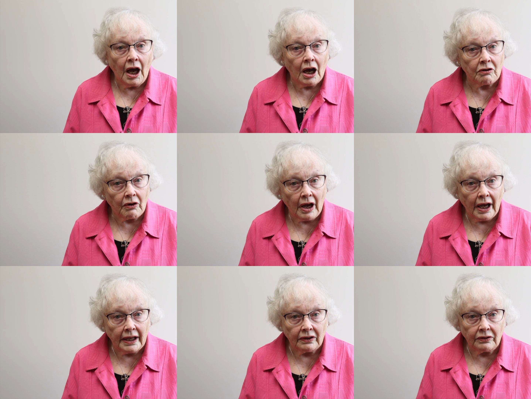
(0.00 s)

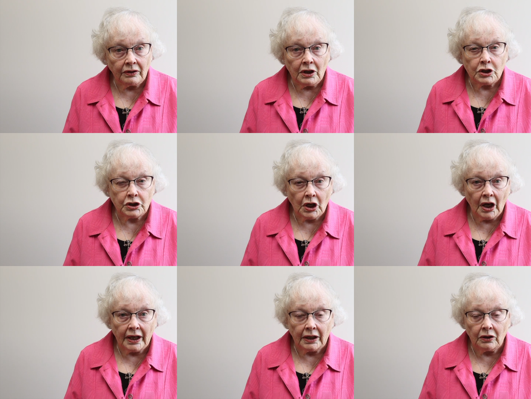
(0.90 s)
Arise,
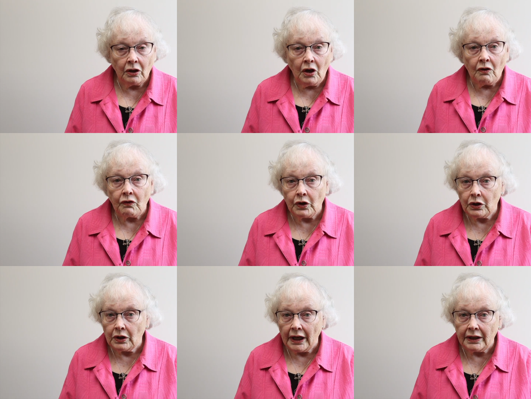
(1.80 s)
shine, for
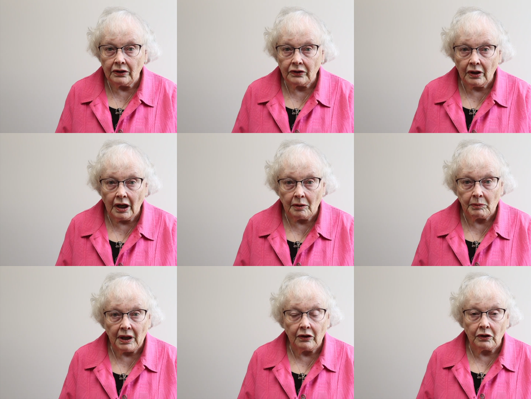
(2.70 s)
your light has come
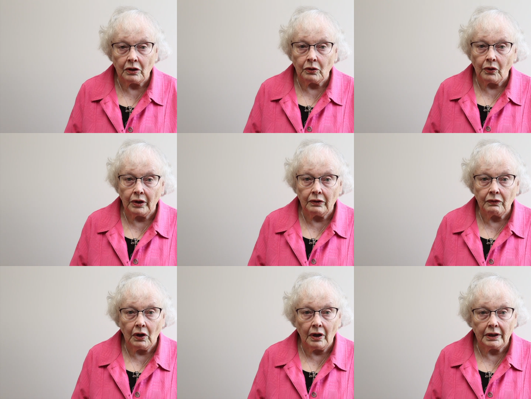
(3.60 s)
and the glory
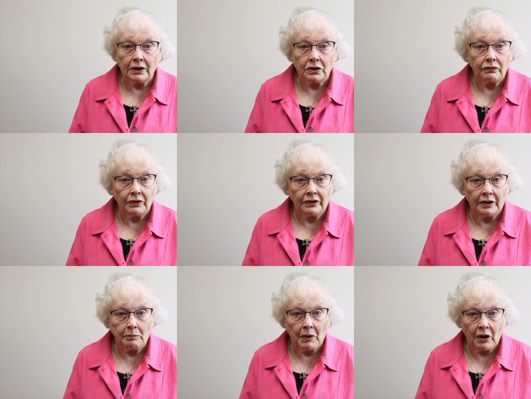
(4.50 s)
of God has
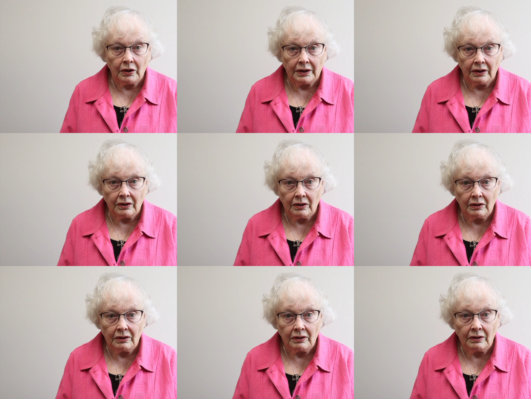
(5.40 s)
risen upon us.
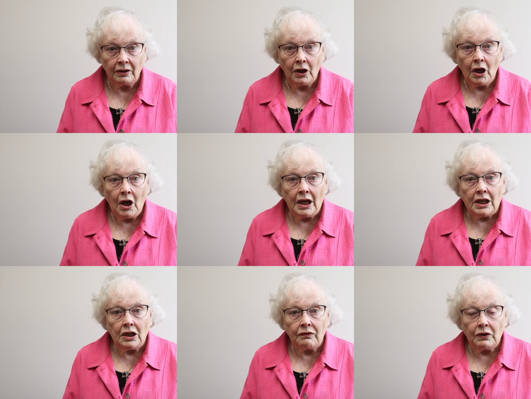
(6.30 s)

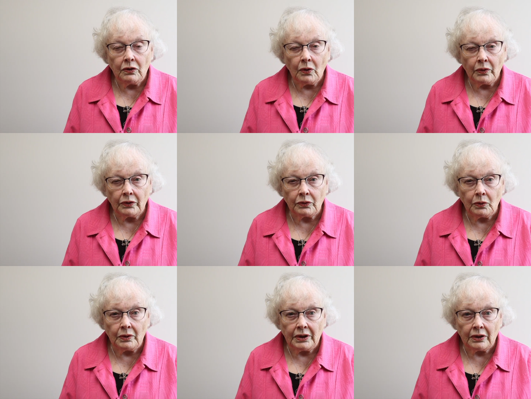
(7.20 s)
Even though the
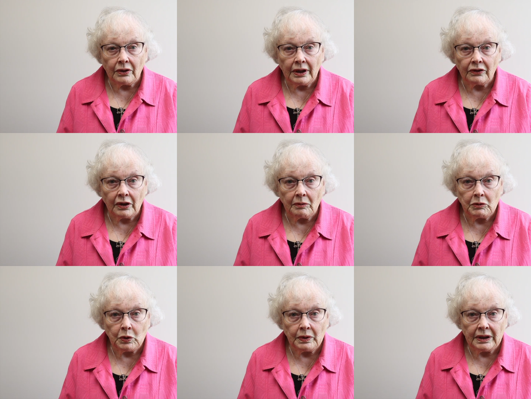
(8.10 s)
school year has come
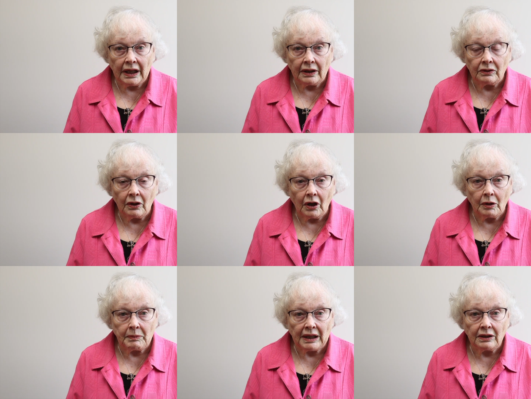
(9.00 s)
to an end,
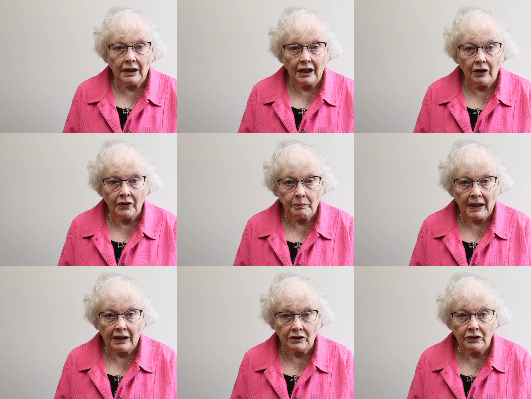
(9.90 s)
our Mental Health
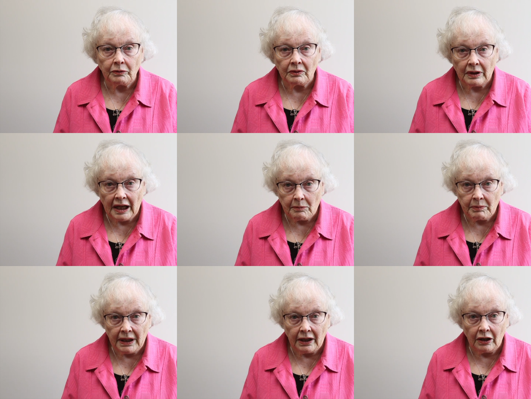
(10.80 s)
Matters
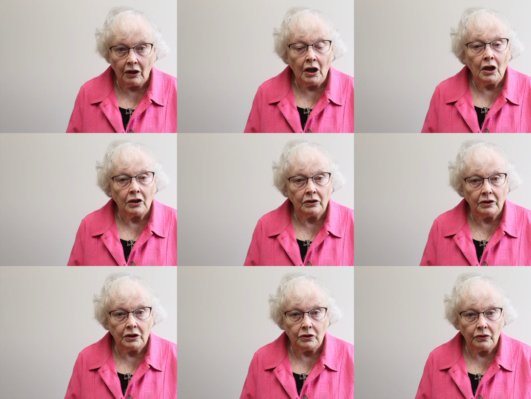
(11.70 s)
campaign
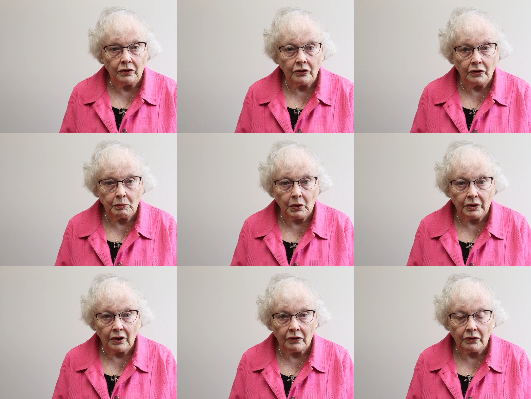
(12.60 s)
continues to
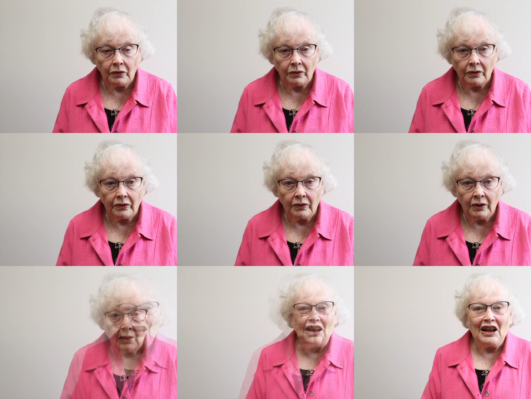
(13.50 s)
support our students.
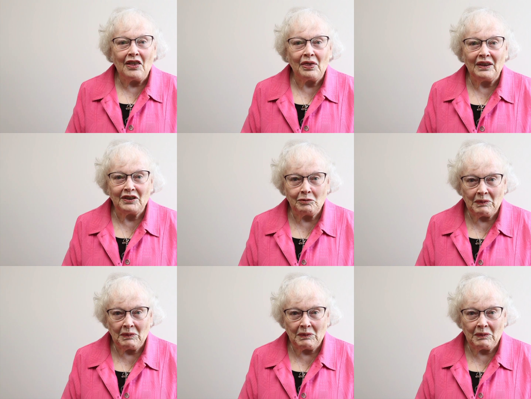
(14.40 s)
This